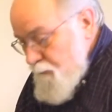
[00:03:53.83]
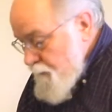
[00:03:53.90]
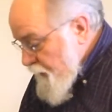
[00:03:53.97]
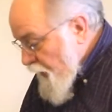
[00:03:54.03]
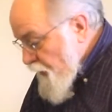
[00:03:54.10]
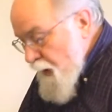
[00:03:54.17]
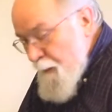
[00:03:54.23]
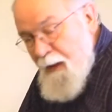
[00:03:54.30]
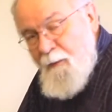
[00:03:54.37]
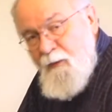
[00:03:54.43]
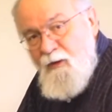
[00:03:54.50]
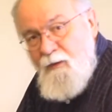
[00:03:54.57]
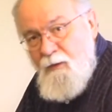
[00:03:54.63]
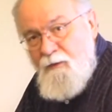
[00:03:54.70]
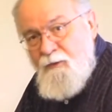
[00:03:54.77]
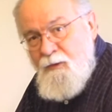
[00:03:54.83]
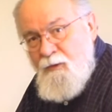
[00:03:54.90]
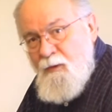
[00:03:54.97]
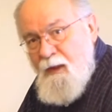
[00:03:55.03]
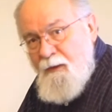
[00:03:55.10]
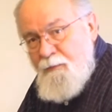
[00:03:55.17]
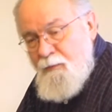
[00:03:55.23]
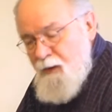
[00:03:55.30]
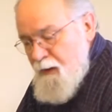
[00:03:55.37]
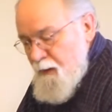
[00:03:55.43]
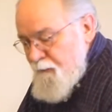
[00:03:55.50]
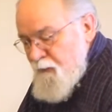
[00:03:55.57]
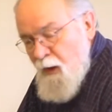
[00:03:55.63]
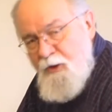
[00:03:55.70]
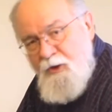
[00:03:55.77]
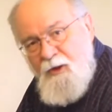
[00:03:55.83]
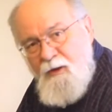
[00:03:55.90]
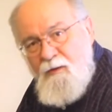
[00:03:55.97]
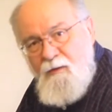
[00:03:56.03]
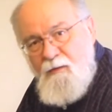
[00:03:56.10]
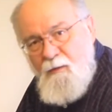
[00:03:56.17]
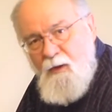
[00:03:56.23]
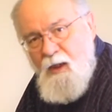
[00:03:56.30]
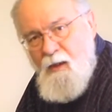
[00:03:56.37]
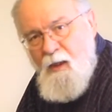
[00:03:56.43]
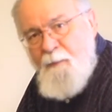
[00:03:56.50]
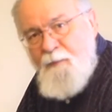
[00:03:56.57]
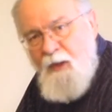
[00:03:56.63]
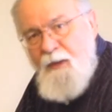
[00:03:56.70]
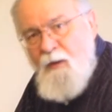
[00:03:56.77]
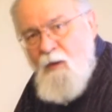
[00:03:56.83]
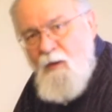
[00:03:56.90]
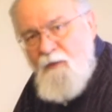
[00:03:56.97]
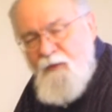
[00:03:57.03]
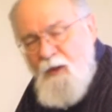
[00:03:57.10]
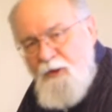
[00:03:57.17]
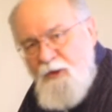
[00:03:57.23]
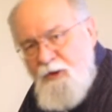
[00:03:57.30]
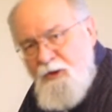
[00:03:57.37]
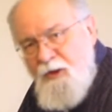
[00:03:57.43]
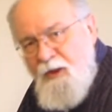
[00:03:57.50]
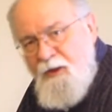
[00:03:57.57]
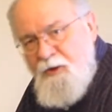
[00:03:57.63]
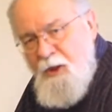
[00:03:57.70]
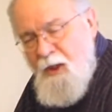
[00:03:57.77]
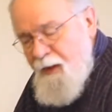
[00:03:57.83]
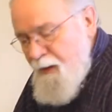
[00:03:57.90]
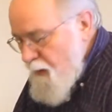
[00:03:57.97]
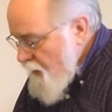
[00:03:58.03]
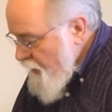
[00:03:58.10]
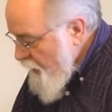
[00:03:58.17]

because I'm able to operate all the functions of the chair